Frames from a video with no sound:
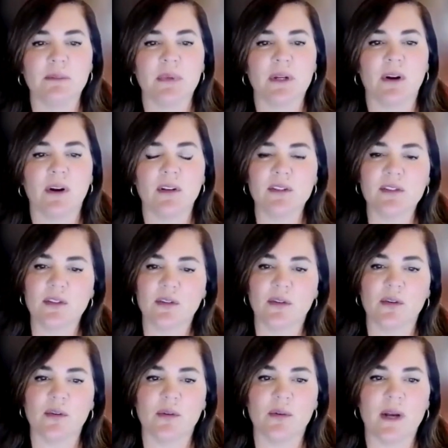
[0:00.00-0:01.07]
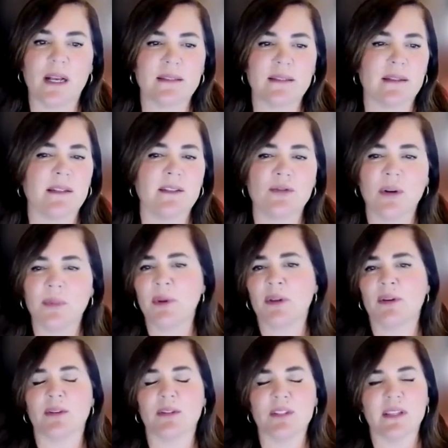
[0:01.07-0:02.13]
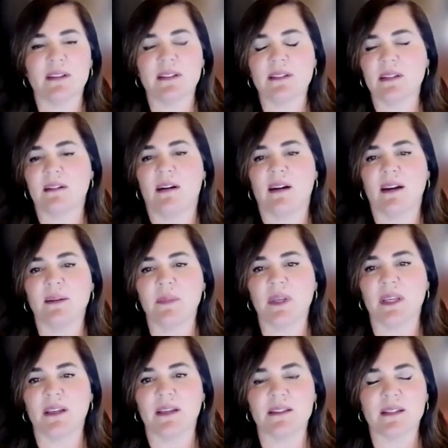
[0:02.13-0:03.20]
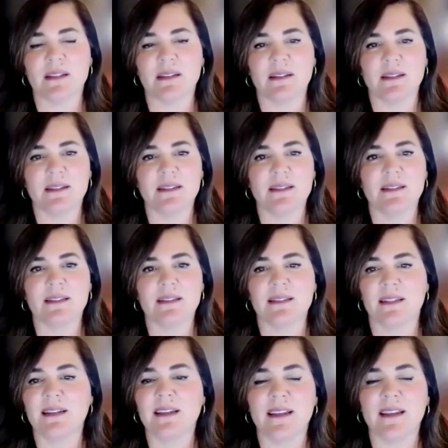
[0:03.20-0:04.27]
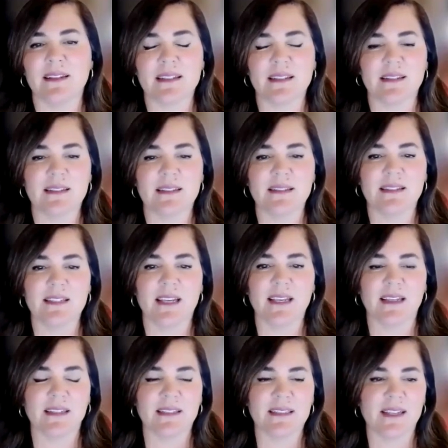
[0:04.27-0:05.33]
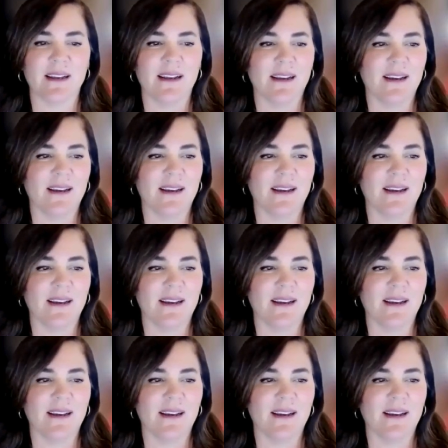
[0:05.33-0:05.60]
but also as a contributor to this economy and to this city and to this state.